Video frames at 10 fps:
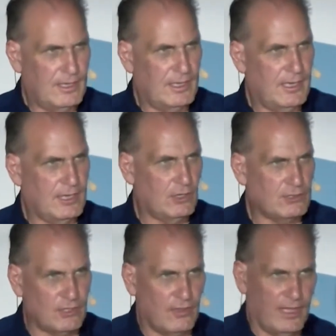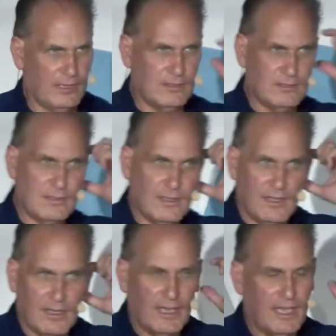he got to that.
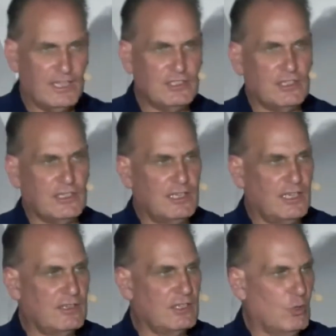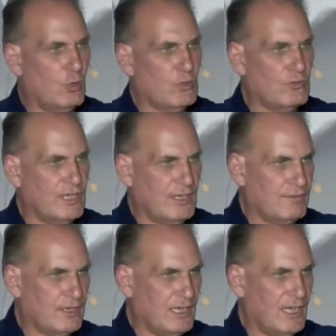He did it in the ordinary
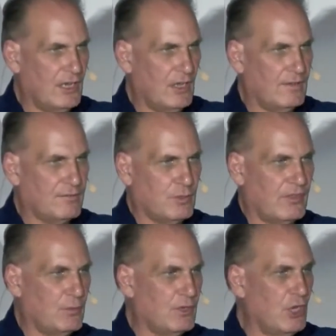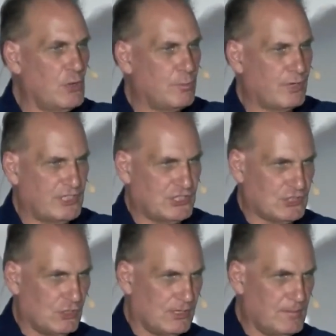everyday life when there were no
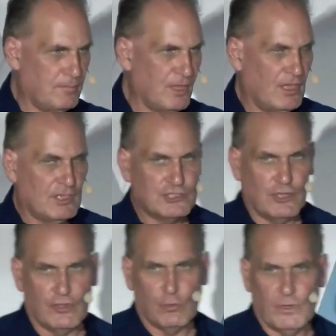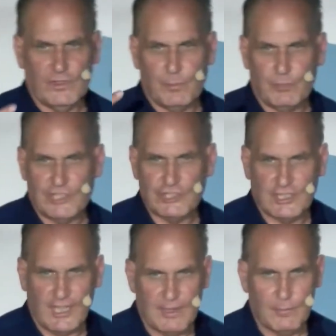pressures on him, so that when the pressure
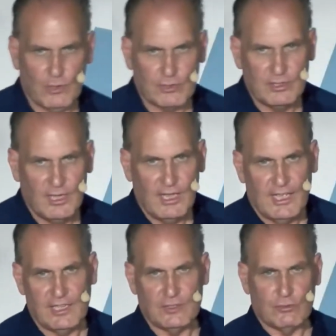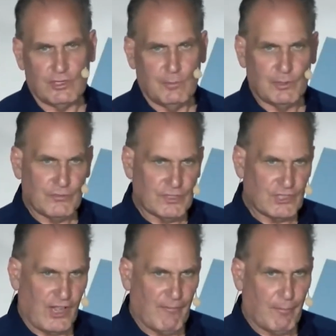came on, he'd already built the
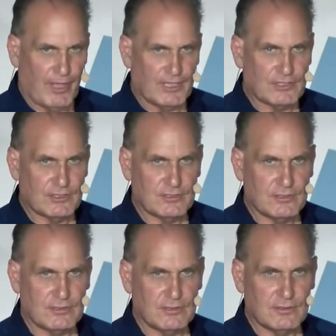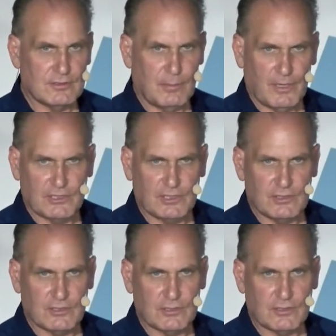safe place. That makes
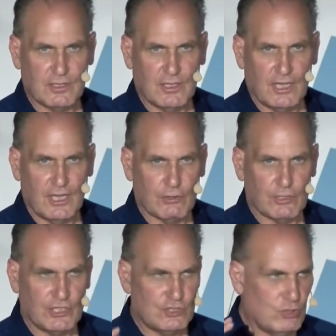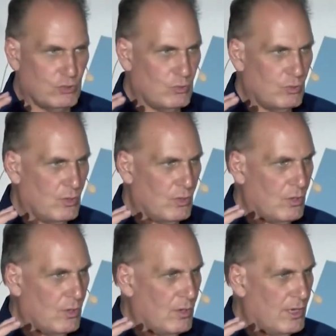sense? He already knew,
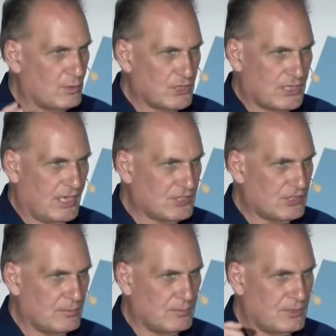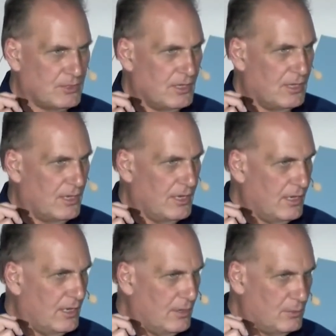he was accustomed,
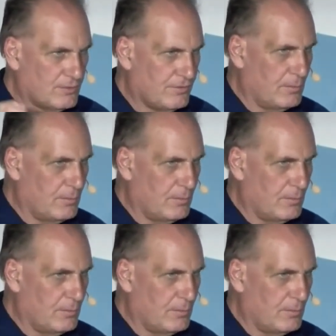he was